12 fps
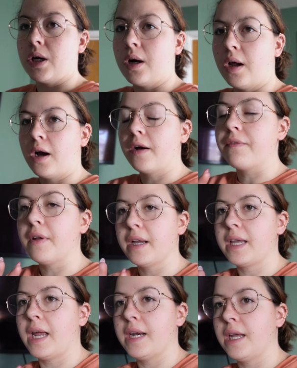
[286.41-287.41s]
turn off
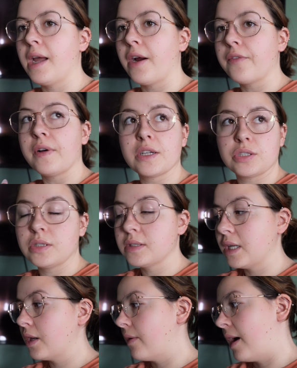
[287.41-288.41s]
like any air fresheners
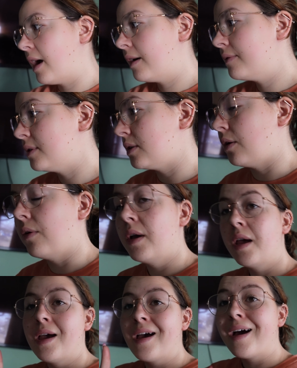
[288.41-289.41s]
that you have. So
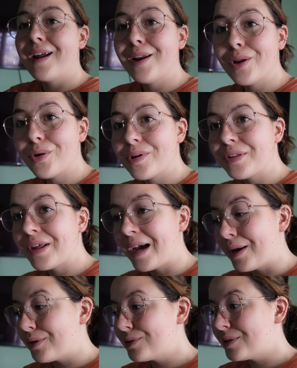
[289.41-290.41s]
I need to go around the
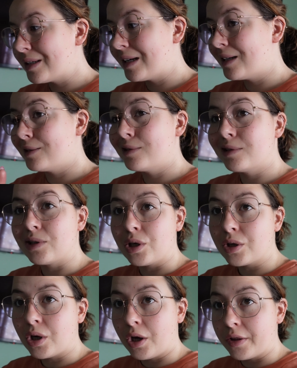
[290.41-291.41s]
house and
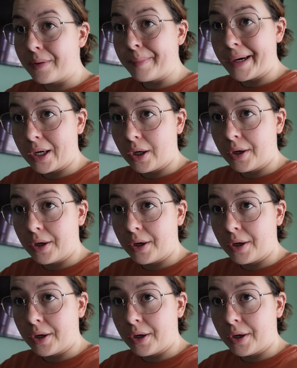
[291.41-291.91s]
turn all of them back